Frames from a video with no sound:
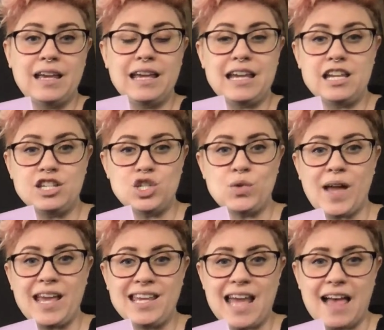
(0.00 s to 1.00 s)
into a
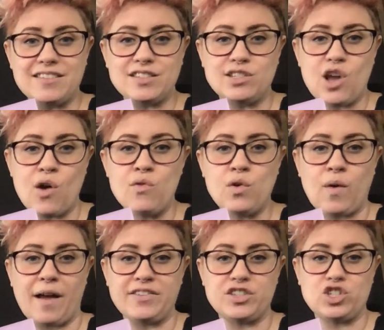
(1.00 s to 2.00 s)
yes-no
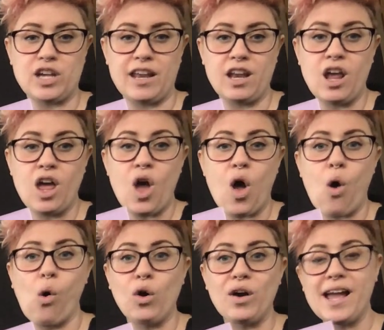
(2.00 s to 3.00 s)
question
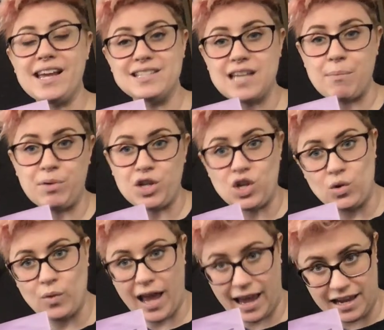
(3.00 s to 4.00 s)
or a
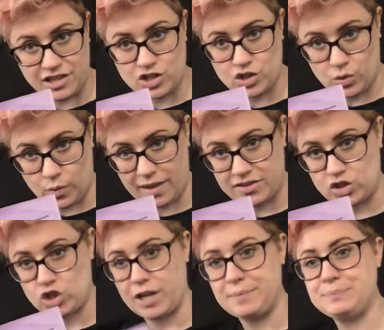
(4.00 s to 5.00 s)
WH
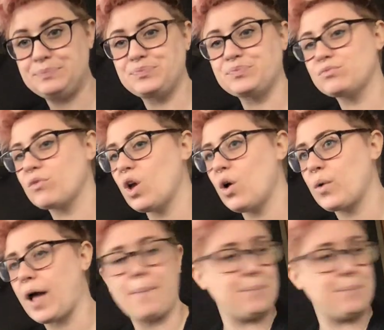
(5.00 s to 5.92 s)
question. Okay.